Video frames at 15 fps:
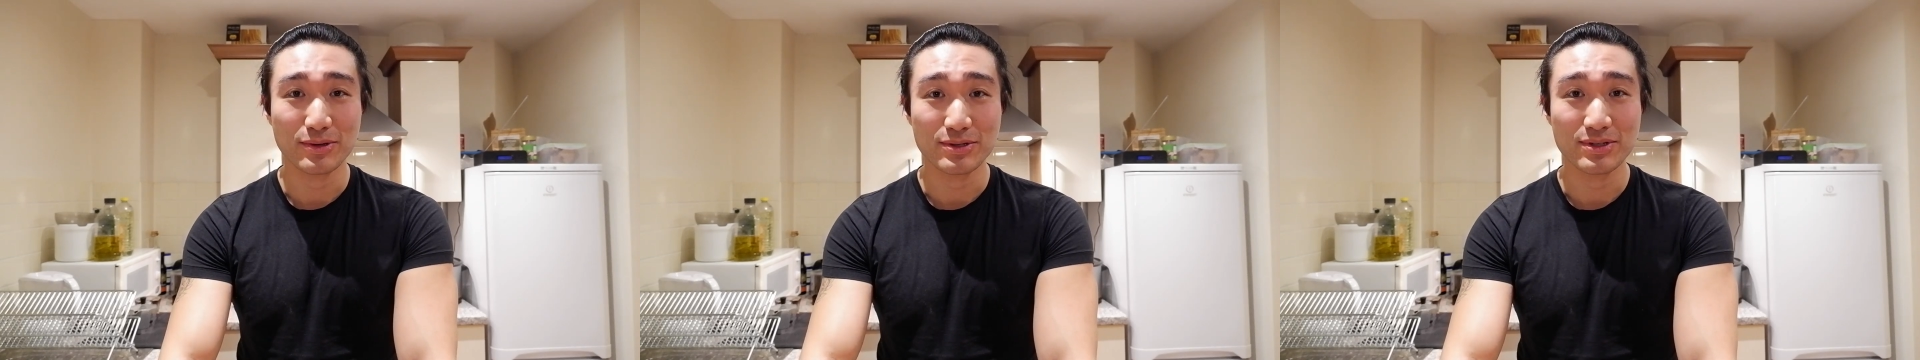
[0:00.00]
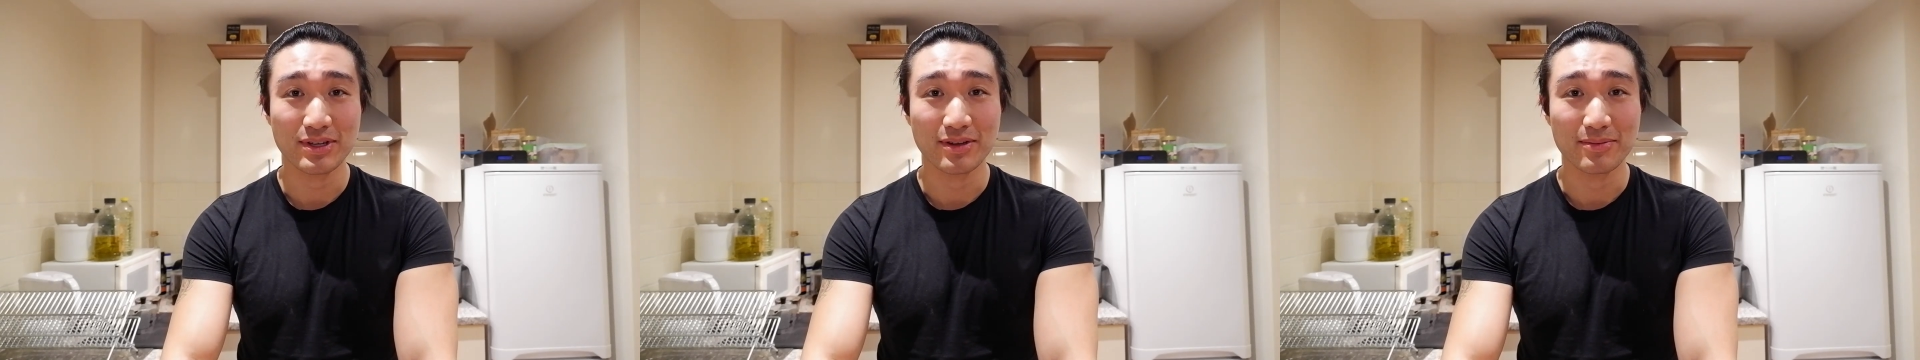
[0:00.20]

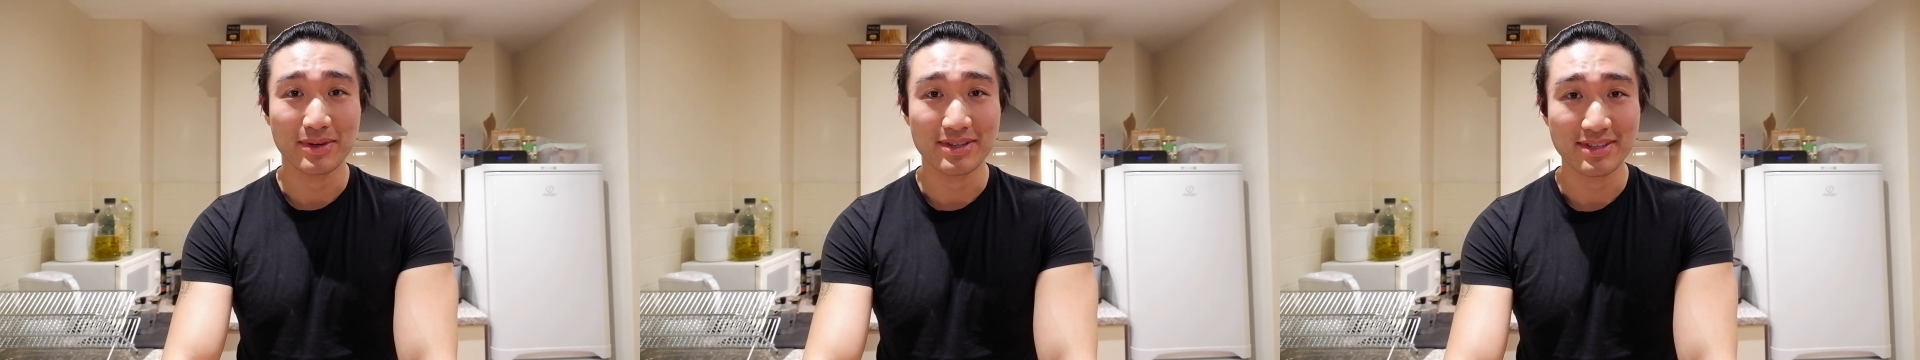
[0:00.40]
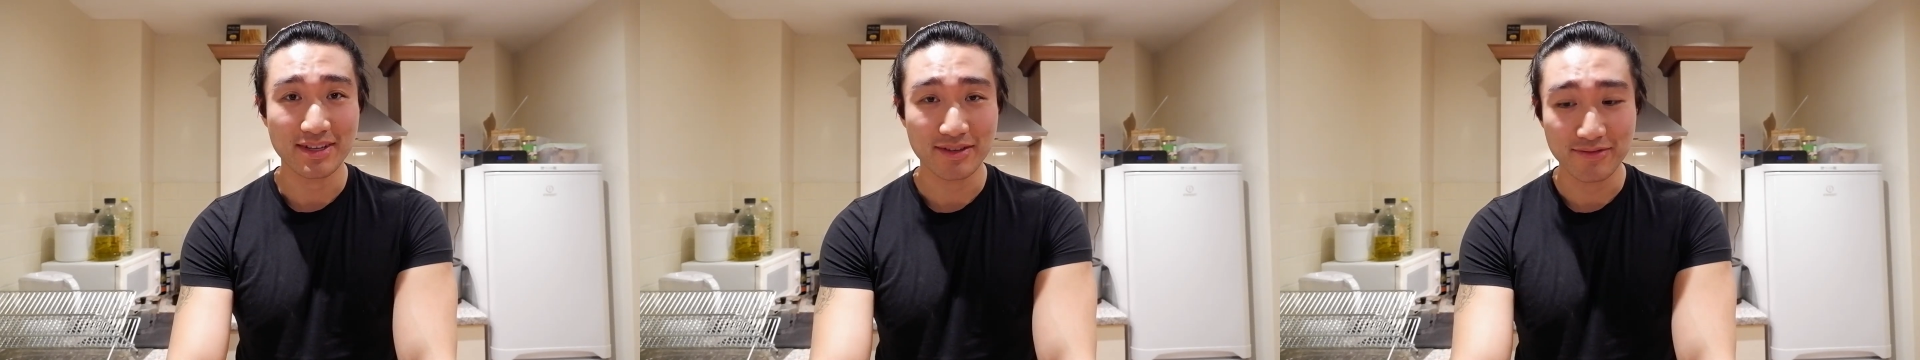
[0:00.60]
watching
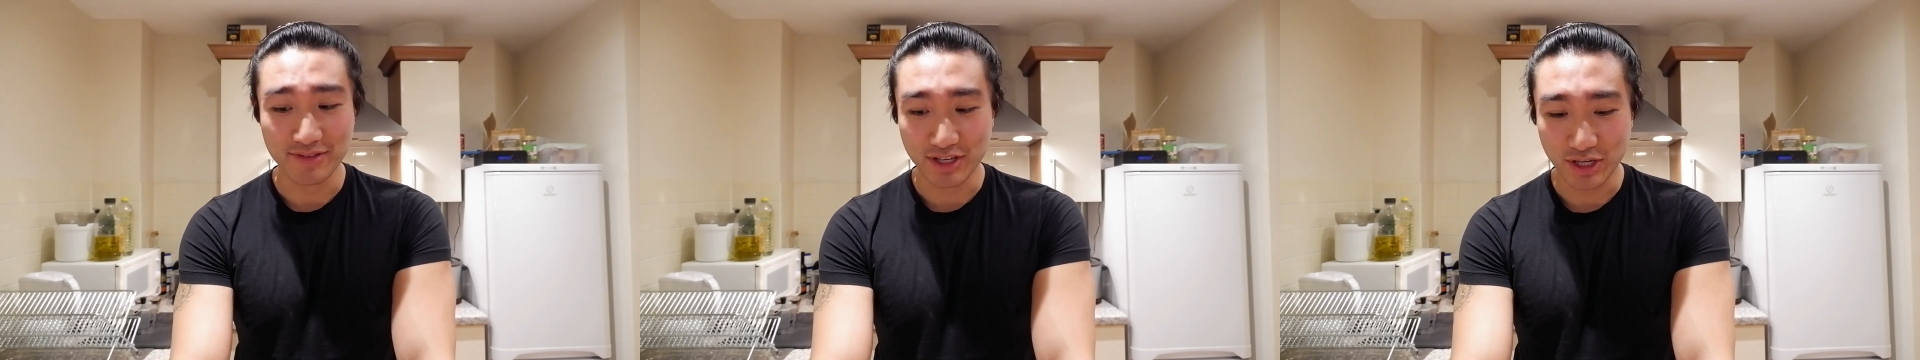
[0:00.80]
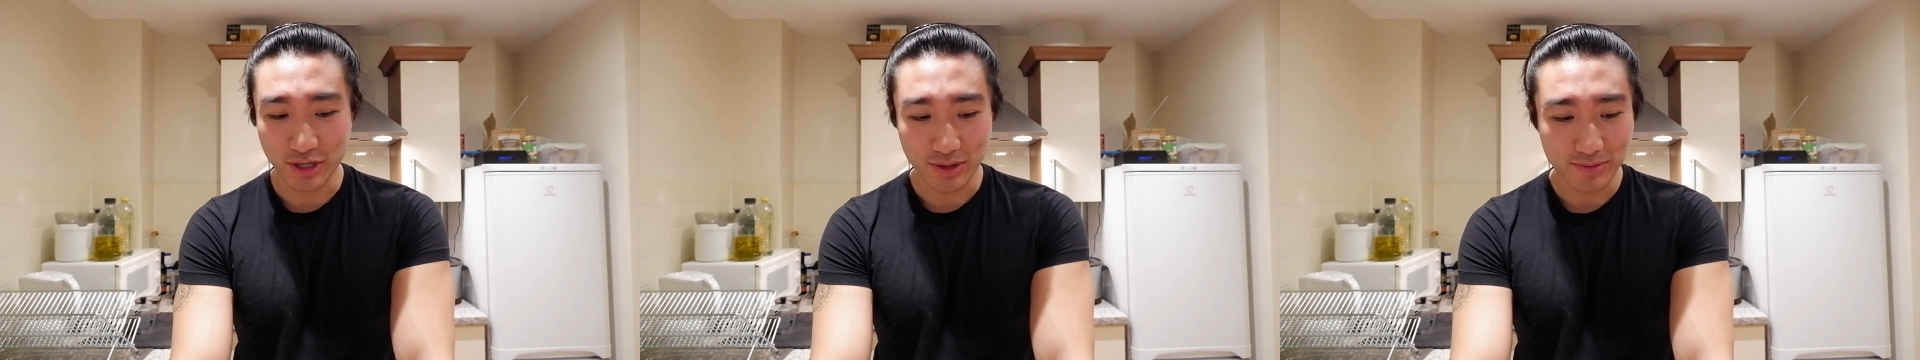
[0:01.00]
my second
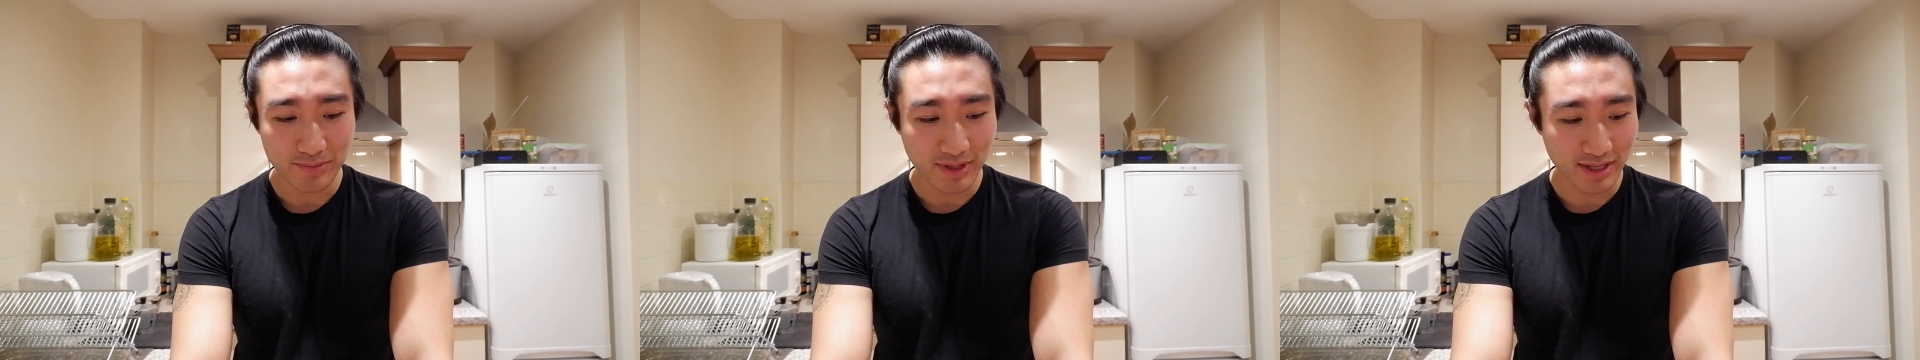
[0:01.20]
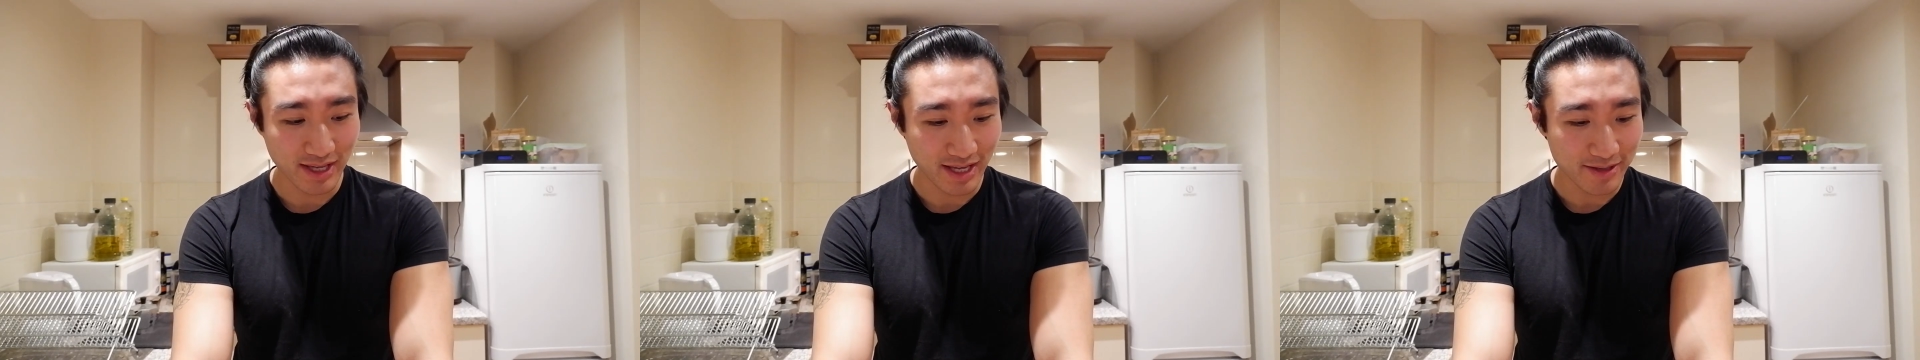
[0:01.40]

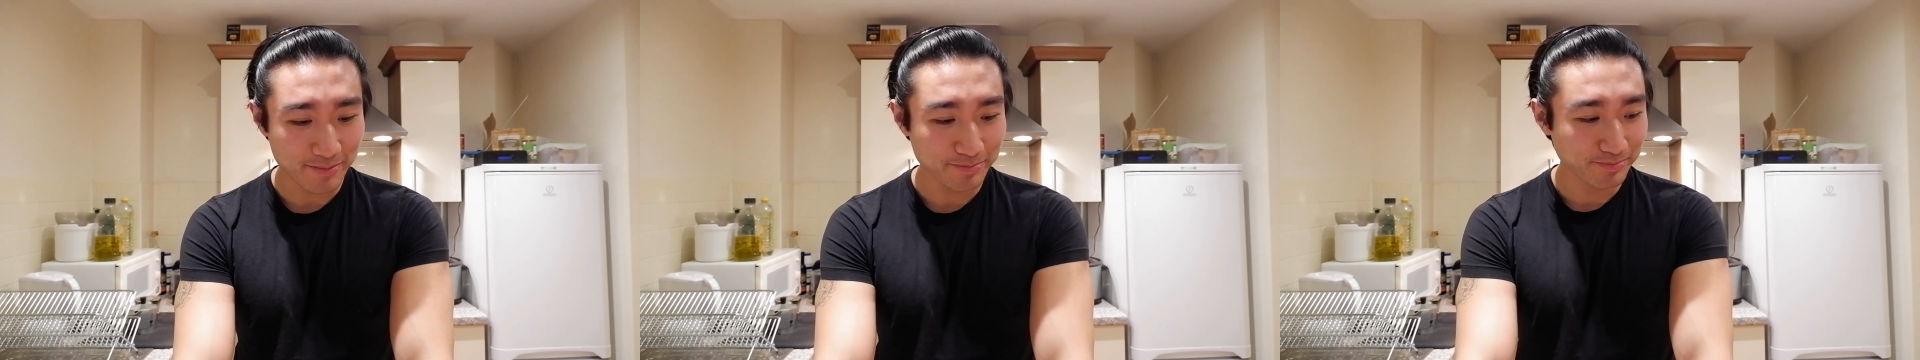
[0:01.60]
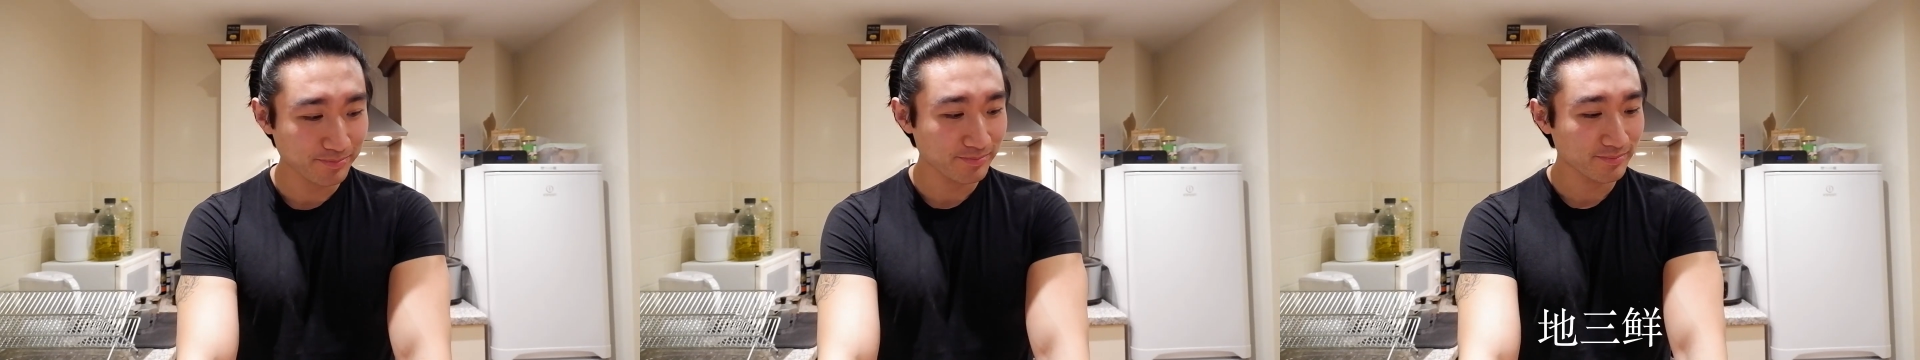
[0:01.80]
video again.